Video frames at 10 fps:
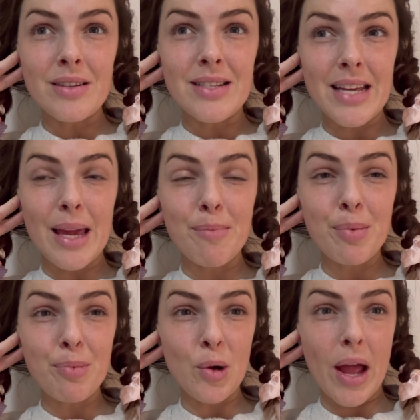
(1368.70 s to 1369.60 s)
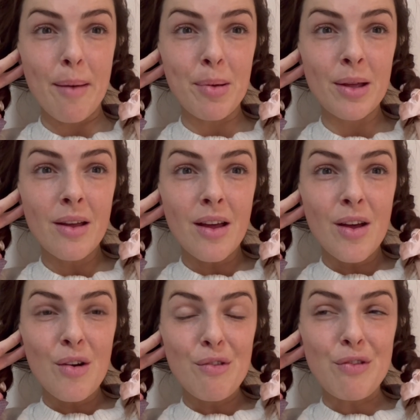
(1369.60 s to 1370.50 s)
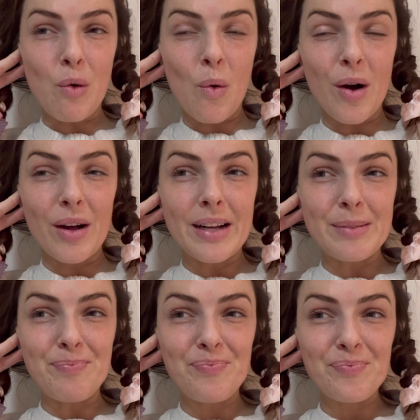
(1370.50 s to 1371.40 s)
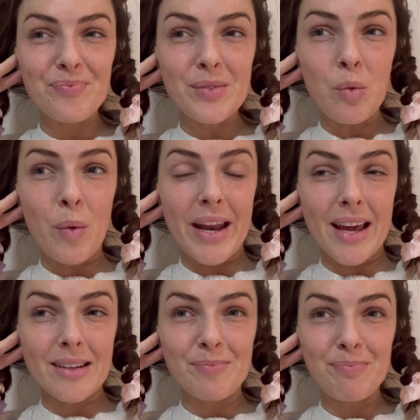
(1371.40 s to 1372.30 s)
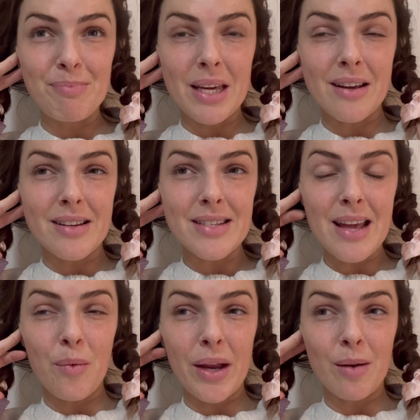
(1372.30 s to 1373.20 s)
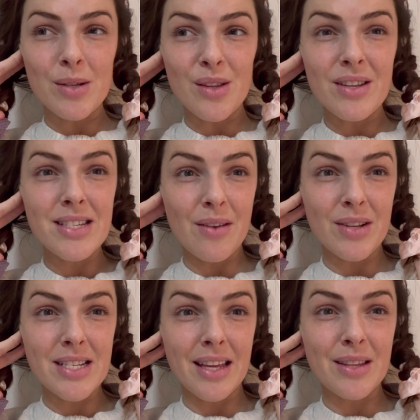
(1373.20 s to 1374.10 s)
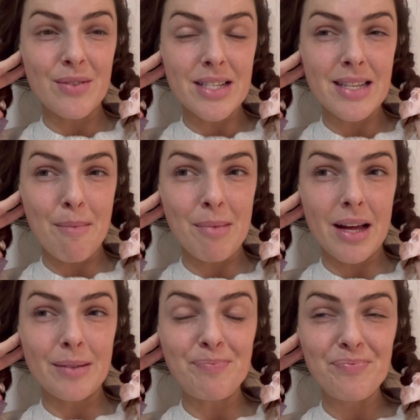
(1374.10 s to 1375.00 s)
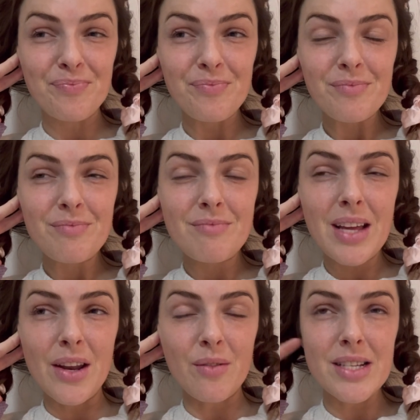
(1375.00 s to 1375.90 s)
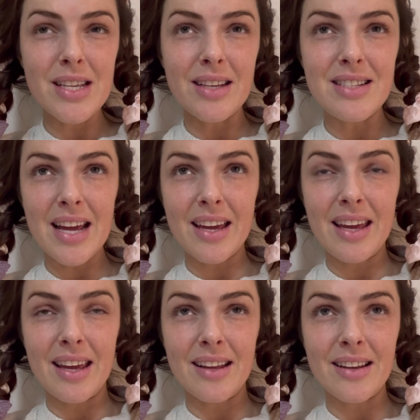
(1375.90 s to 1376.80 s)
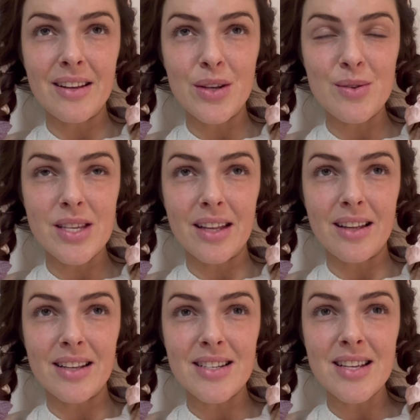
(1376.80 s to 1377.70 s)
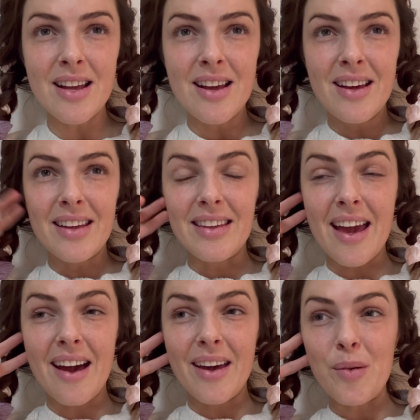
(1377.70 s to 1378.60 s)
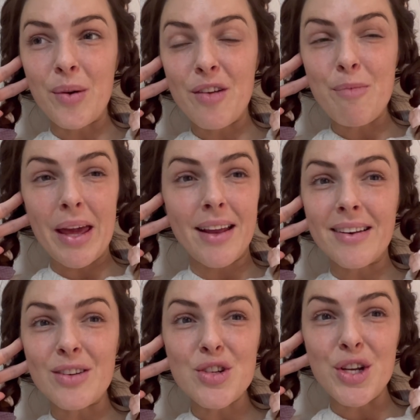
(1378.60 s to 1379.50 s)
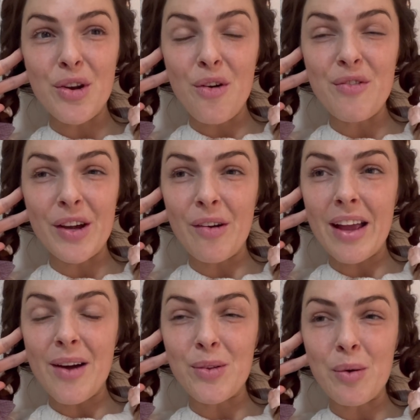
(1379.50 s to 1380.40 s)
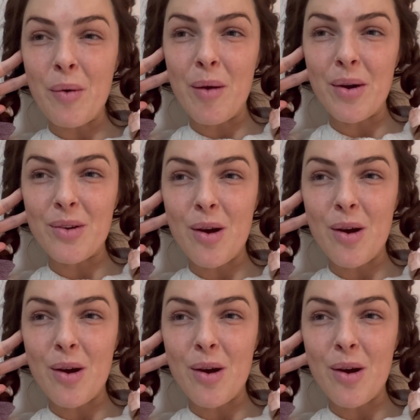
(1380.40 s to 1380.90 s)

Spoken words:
deep prep for wedding because our wedding was on the 17th of December and obviously a day ahead in New Zealand. Yeah, it would have been, you know, figuring out all the wet weather